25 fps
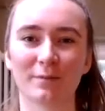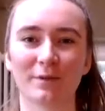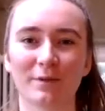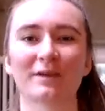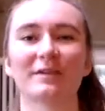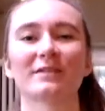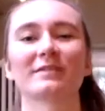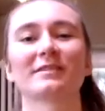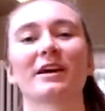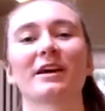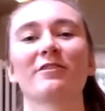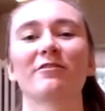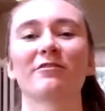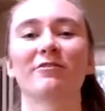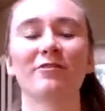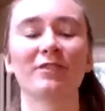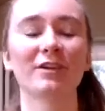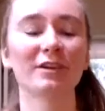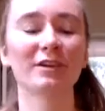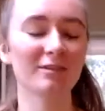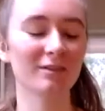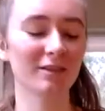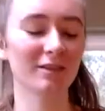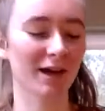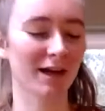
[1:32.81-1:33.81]
Because I
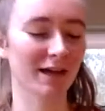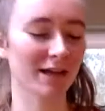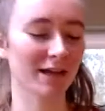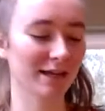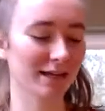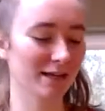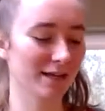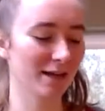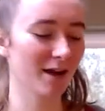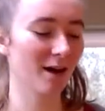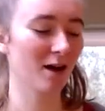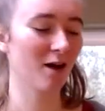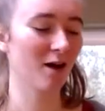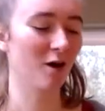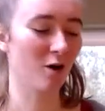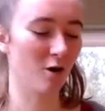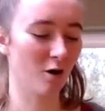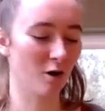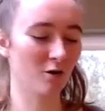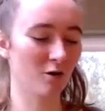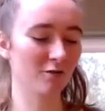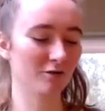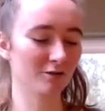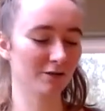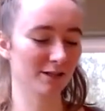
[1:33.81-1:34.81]
feel like
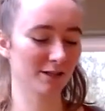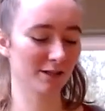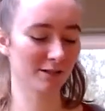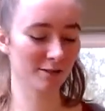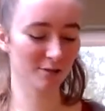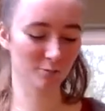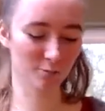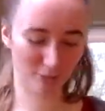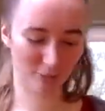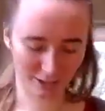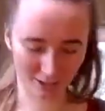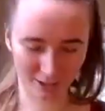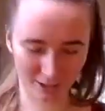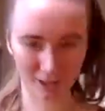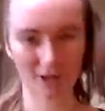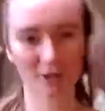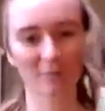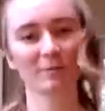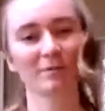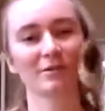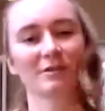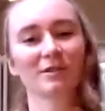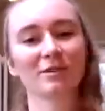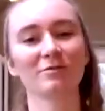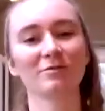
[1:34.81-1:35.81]
often when it
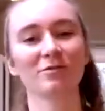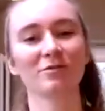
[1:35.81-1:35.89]
comes to